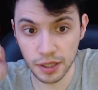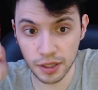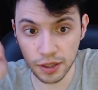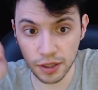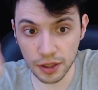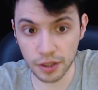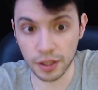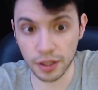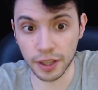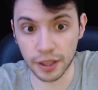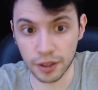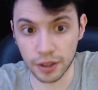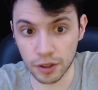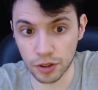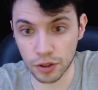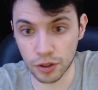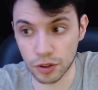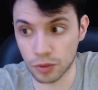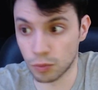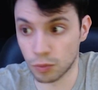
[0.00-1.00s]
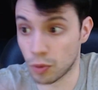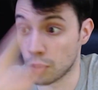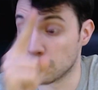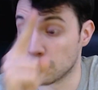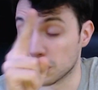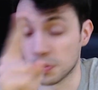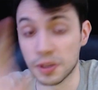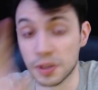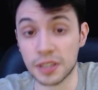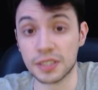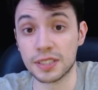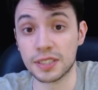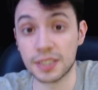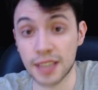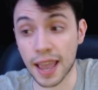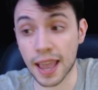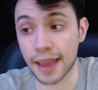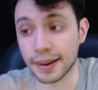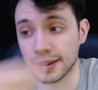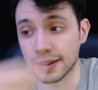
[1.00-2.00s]
like what was being
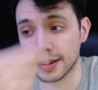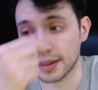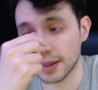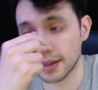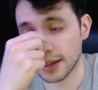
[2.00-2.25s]
said.